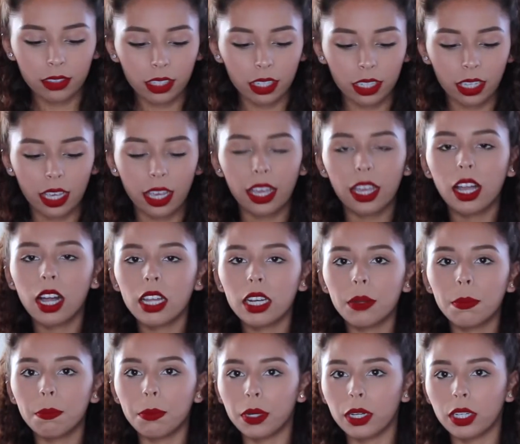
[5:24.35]
yeah, I got
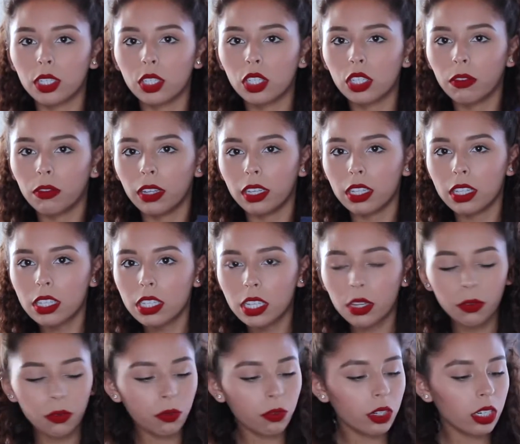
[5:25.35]
a bunch of like
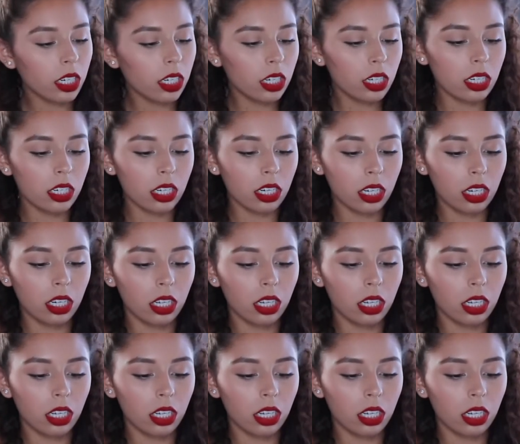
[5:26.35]
different